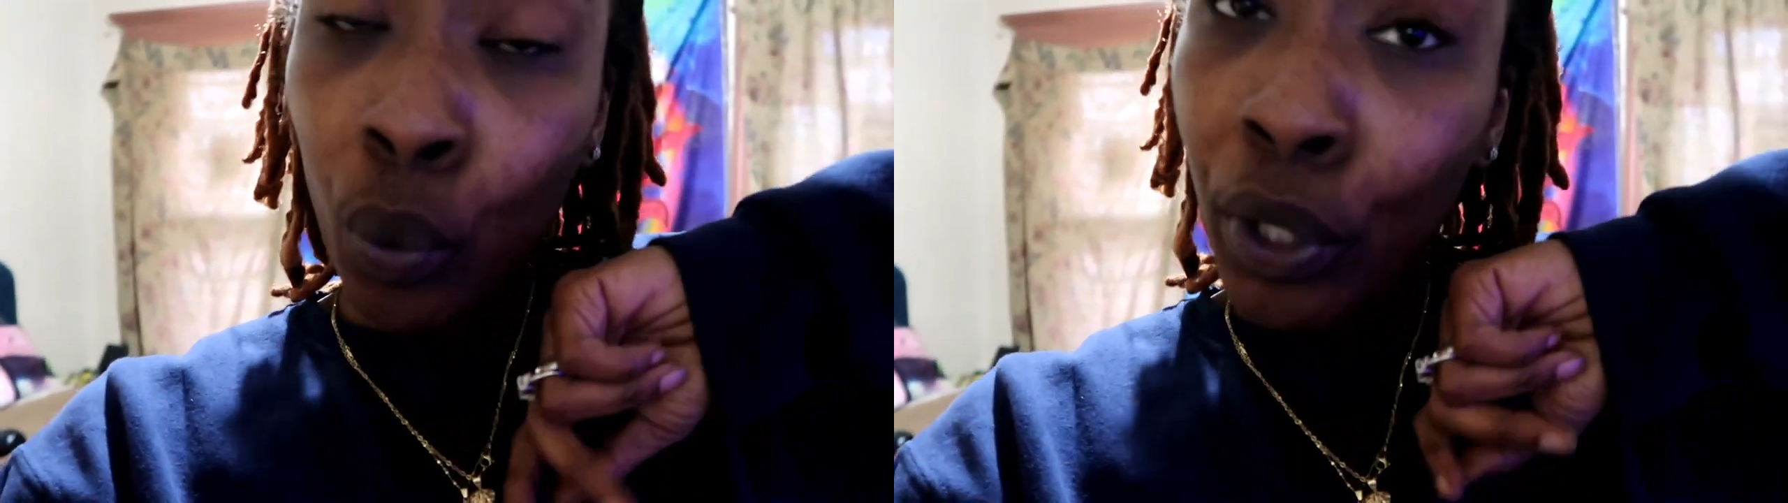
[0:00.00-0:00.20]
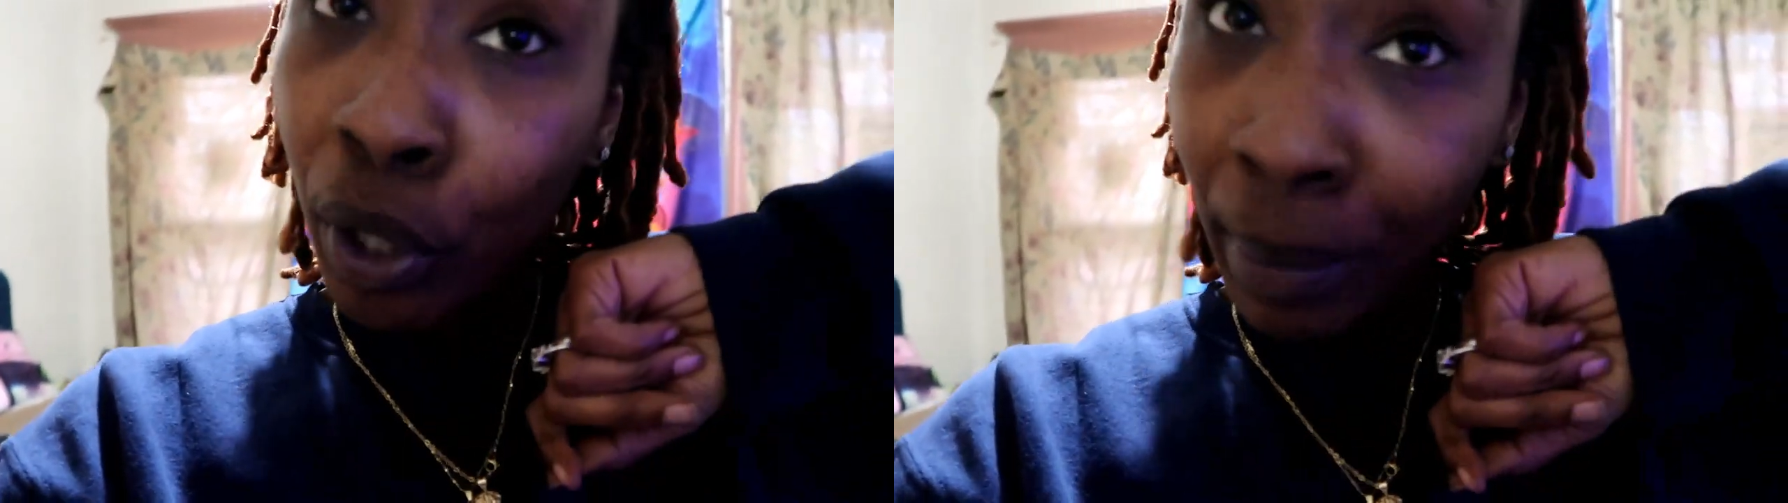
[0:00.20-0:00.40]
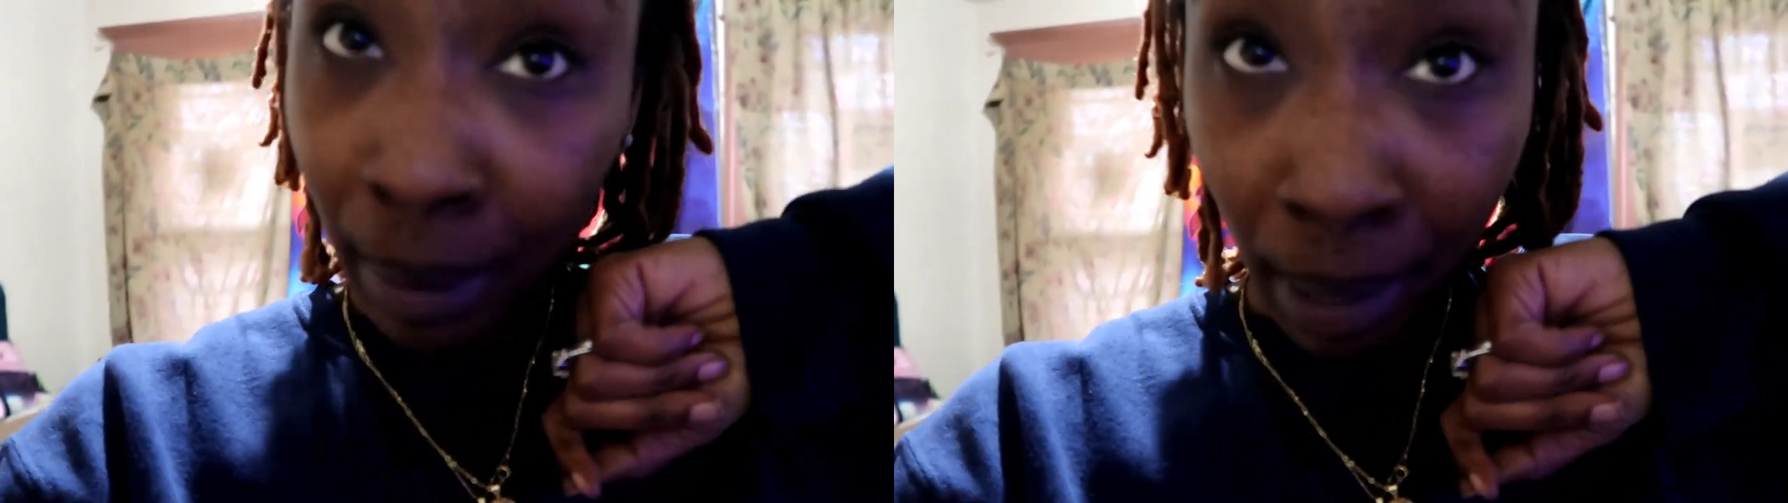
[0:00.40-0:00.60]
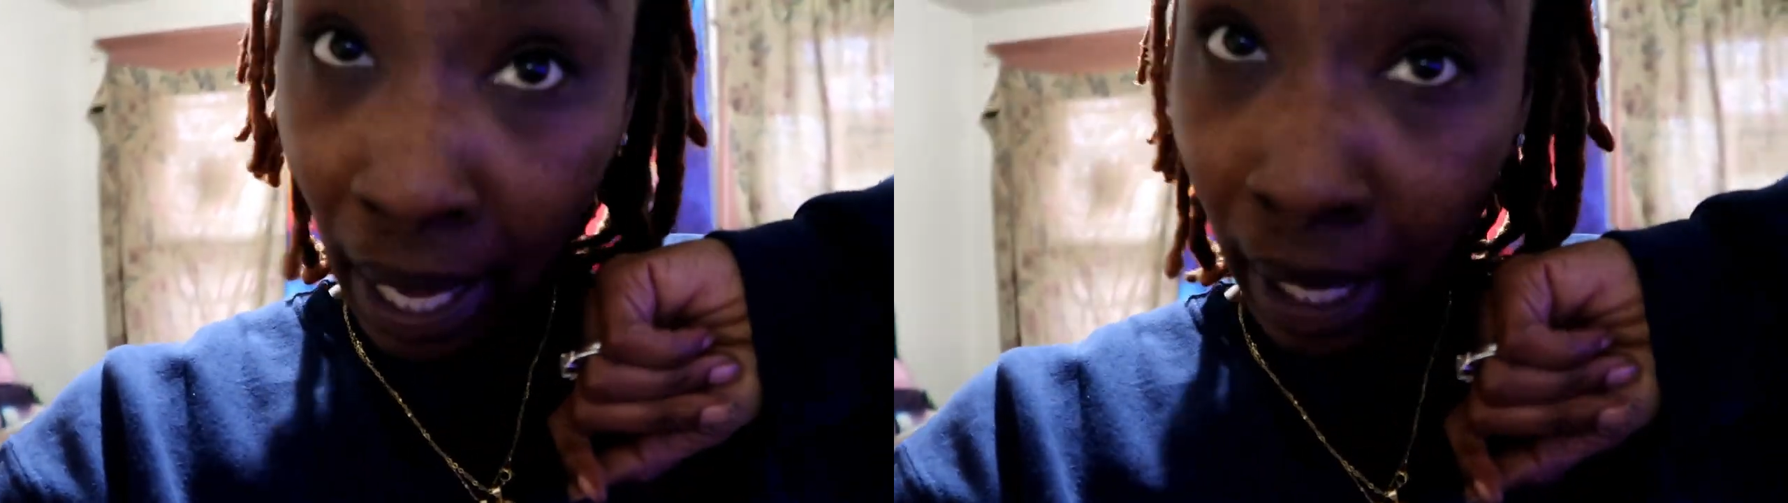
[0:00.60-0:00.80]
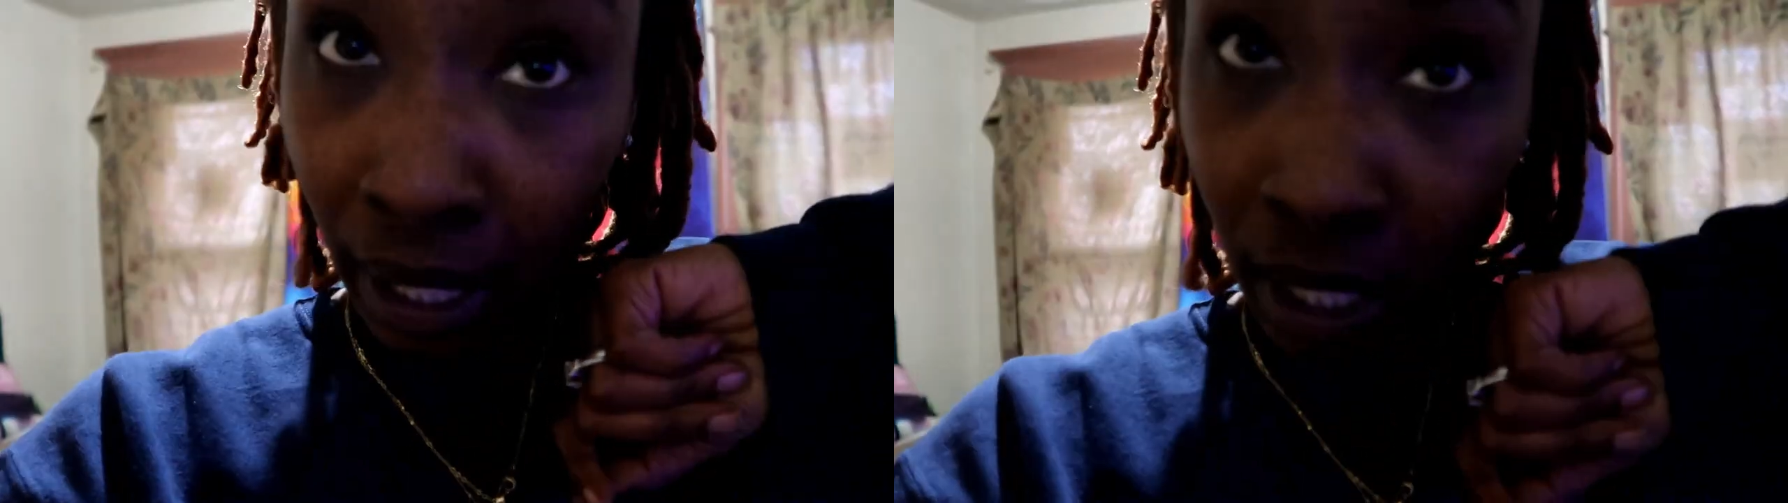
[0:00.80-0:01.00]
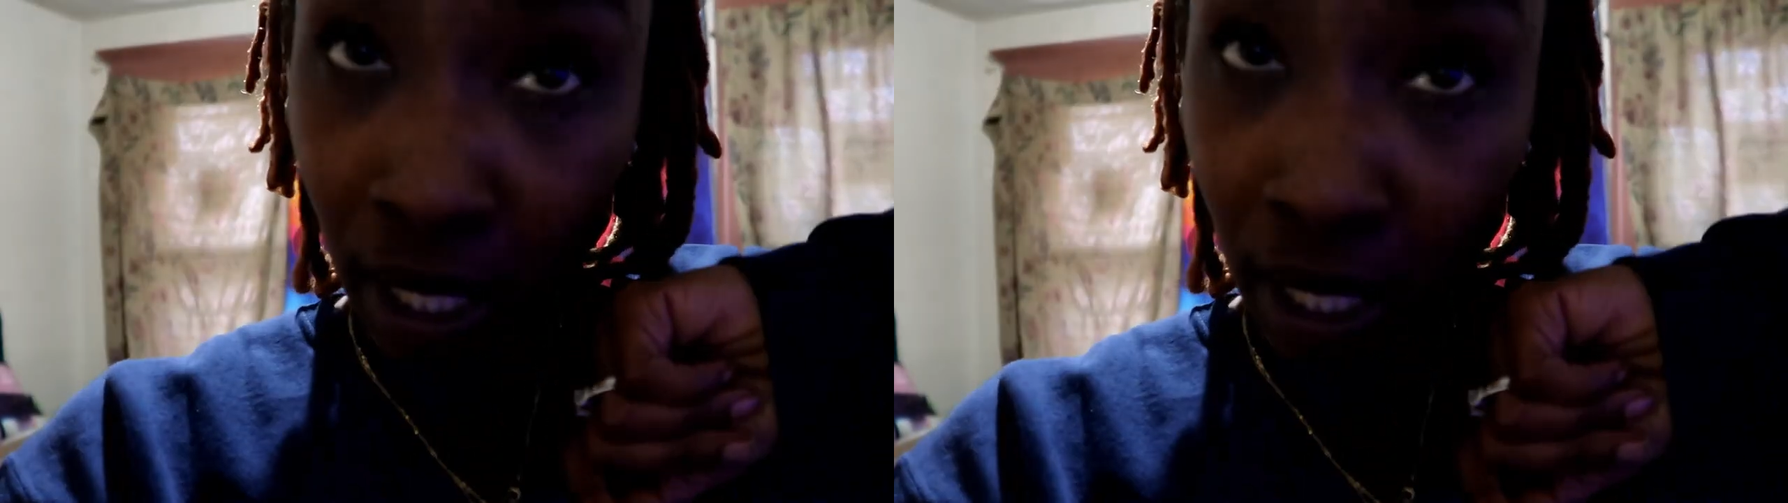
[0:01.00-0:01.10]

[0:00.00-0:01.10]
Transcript: we gonna be back.